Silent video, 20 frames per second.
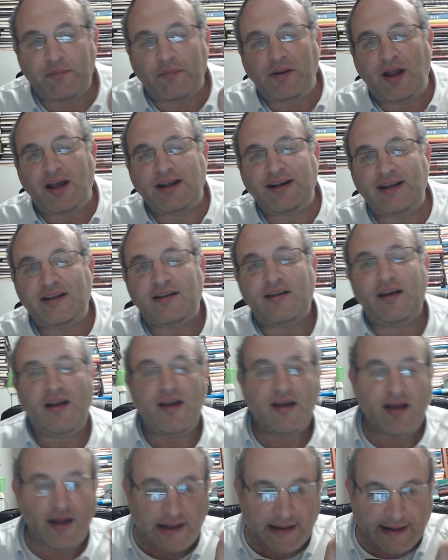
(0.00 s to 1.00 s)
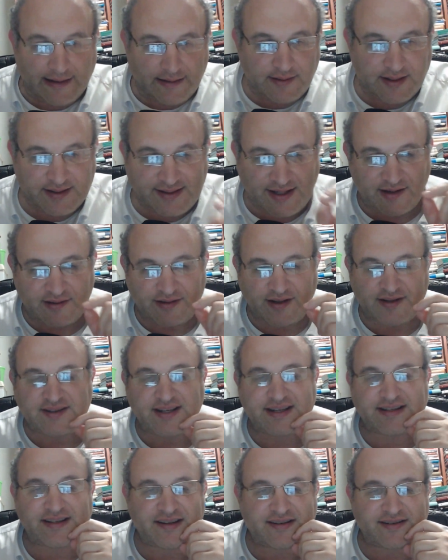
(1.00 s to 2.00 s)
Pliny, does
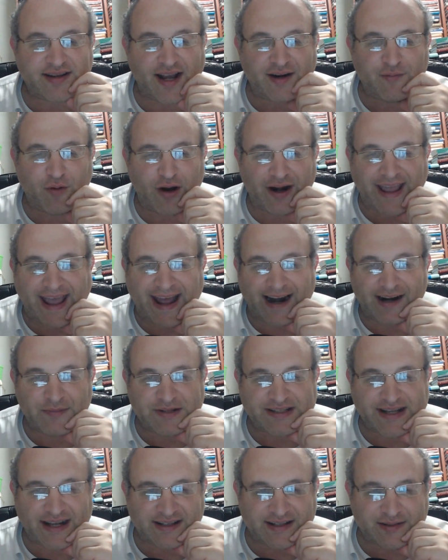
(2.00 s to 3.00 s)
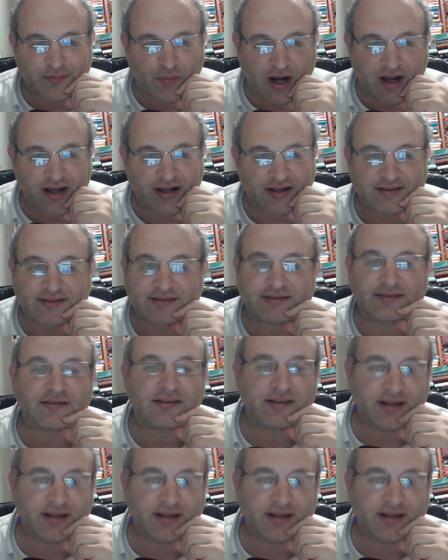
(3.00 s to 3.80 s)
this Yisai work out in Masechtas Brachas?